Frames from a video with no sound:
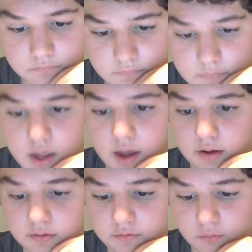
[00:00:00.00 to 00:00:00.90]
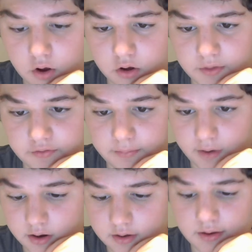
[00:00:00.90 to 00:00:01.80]
Yeah. So welcome
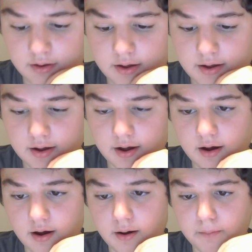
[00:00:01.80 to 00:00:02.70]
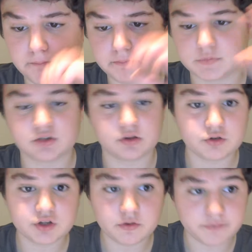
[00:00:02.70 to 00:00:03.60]
everybody. So
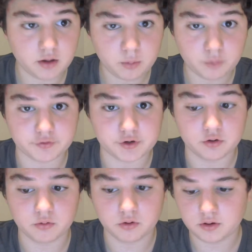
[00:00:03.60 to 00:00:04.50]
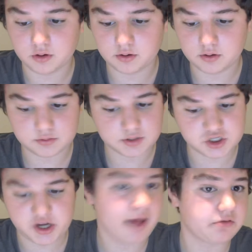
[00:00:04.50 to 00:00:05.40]
those are available for you to
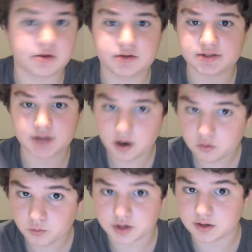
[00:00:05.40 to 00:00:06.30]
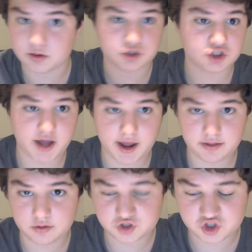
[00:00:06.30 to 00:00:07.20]
chat throughout the entire week. You can chat
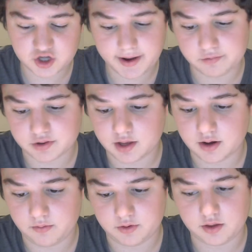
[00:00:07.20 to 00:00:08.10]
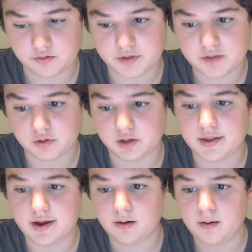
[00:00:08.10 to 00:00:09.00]
in the chat with other people in
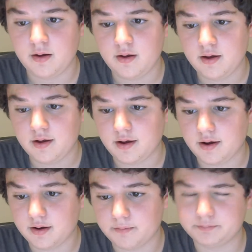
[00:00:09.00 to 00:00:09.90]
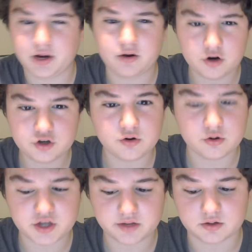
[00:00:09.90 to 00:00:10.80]
there. But I encourage you to
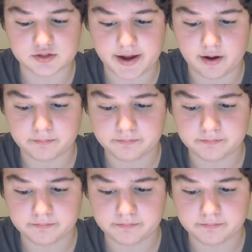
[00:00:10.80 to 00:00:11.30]
go check those out.